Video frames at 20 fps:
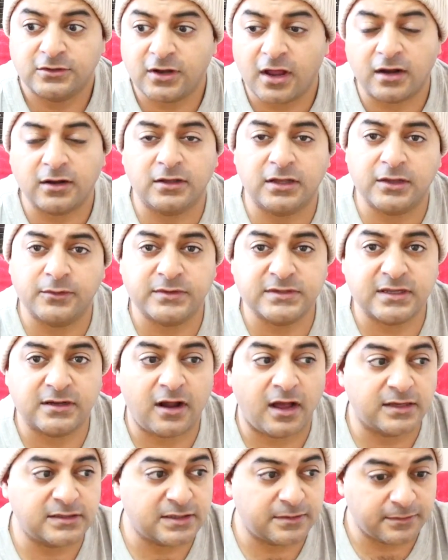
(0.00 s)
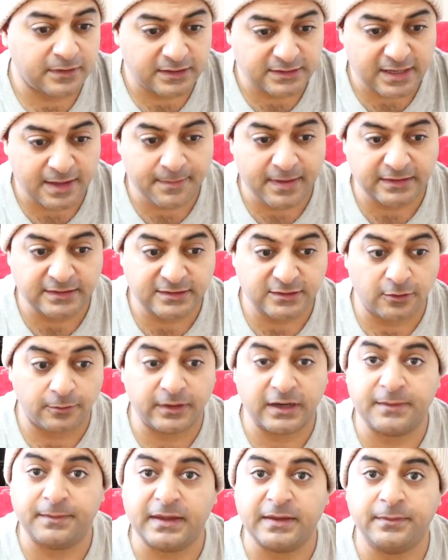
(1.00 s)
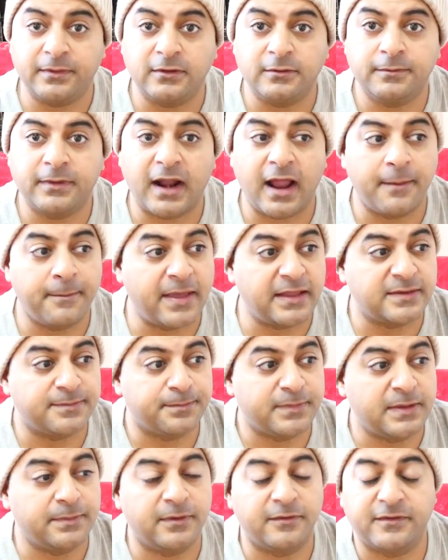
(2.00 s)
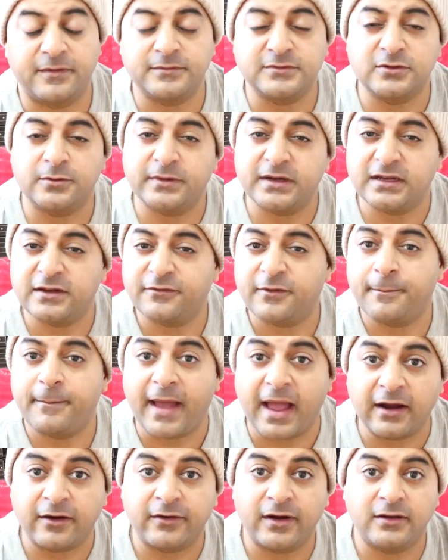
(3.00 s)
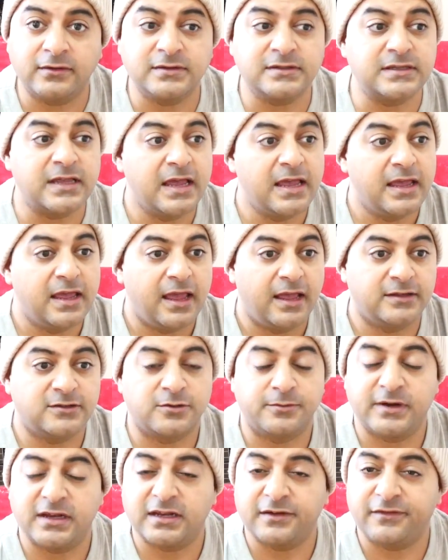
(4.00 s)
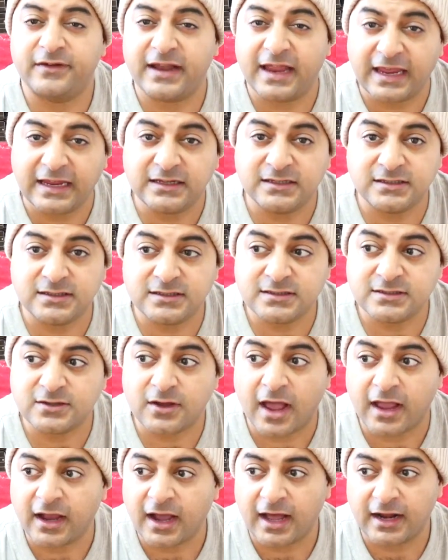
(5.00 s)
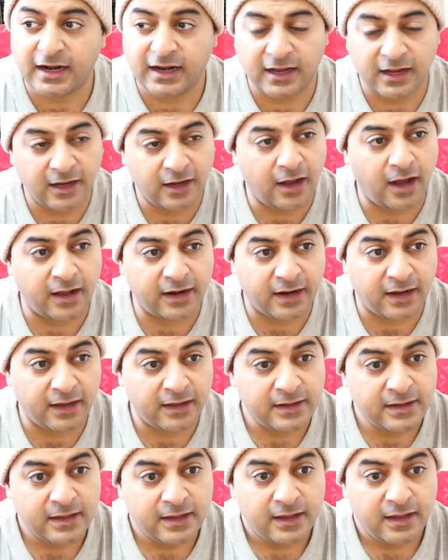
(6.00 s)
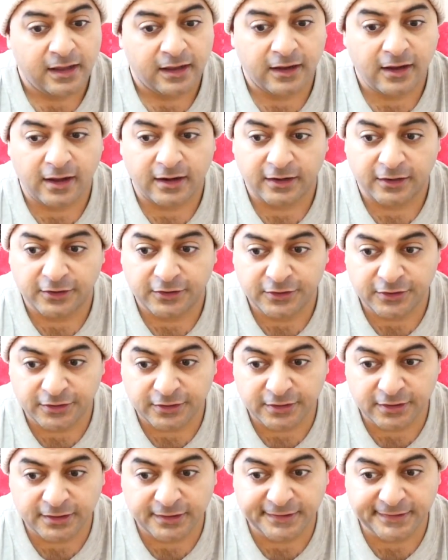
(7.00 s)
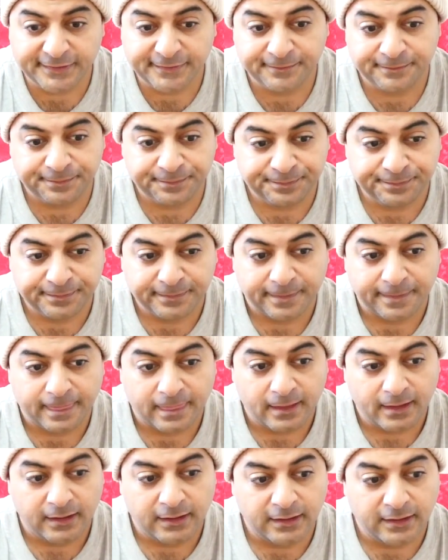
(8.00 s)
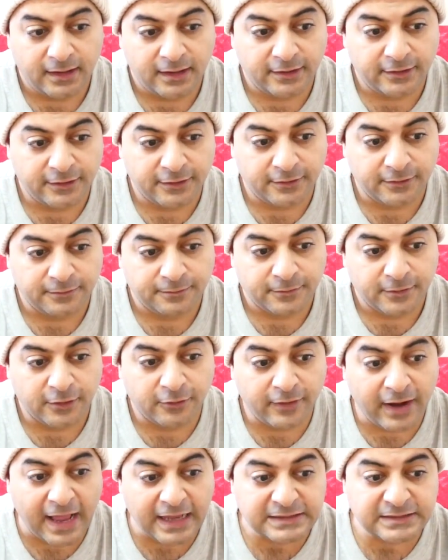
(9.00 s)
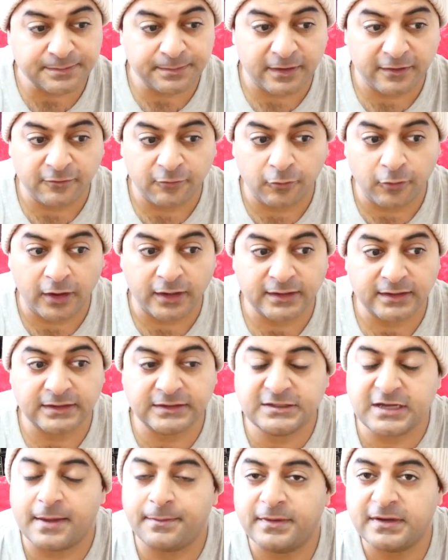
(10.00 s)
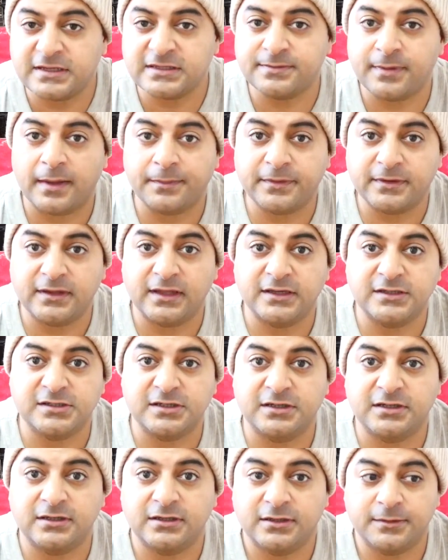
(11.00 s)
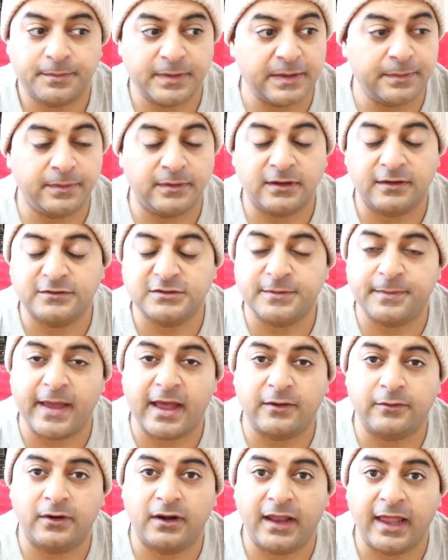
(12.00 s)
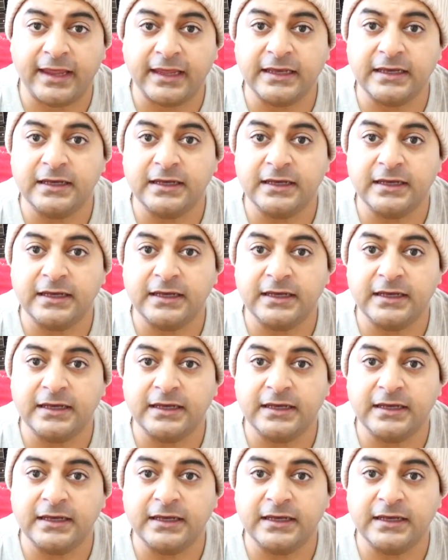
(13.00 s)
not only was it awesome because I met so many people, but I met people from so many different backgrounds and so many different ages. So I kind of got a good, I don't know, grasp of what Japanese population, the people of Japan were like.